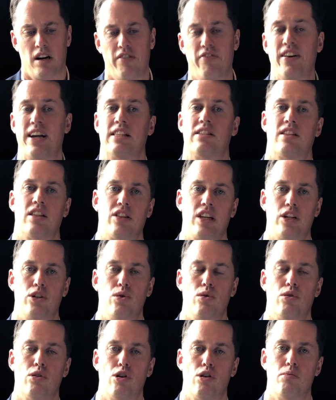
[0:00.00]
events that they
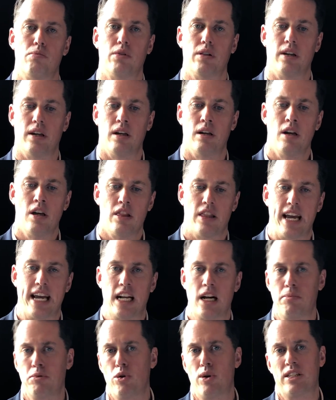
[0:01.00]
do globally, the
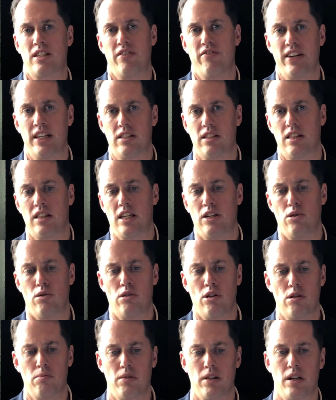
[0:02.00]
AWS events that they do
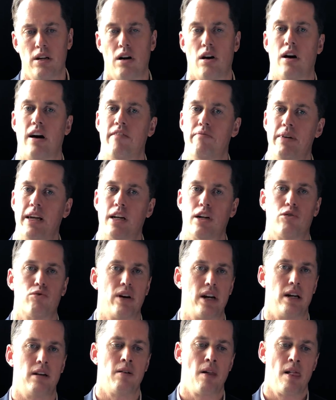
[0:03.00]
globally, have been a
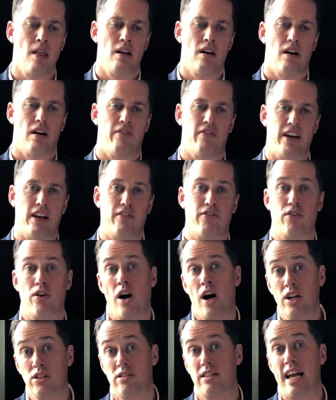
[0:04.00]
great event
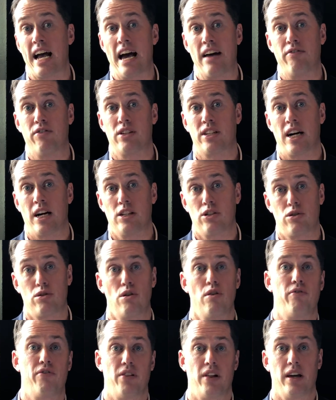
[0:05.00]
for us to advertise
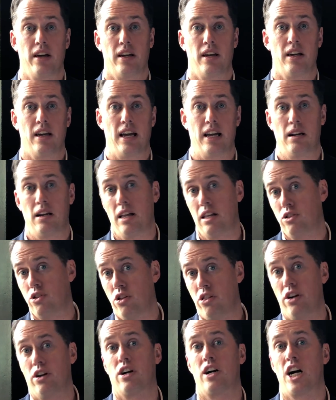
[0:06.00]
Snowflake and
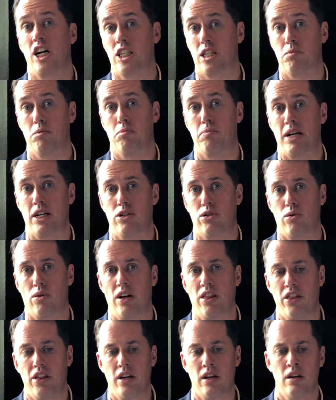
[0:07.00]
to their customer base. Mm -hmm.
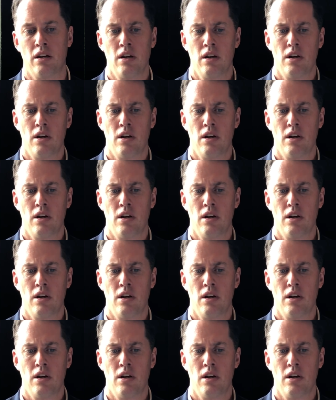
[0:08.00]
So I think